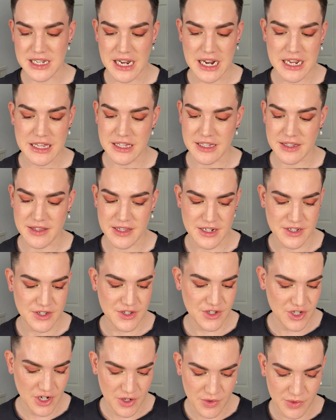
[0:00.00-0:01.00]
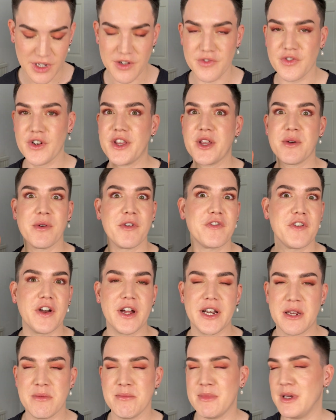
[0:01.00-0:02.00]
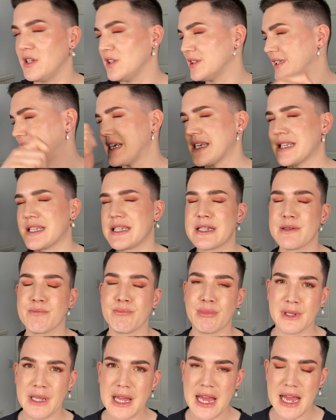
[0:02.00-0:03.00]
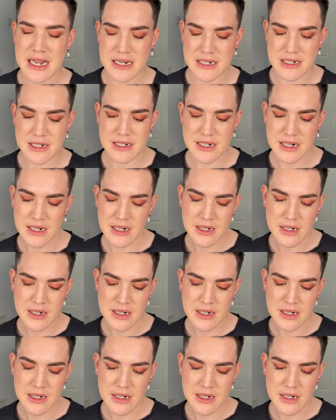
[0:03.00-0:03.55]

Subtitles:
I think they're so lovely. They were finely milled, easy to blend.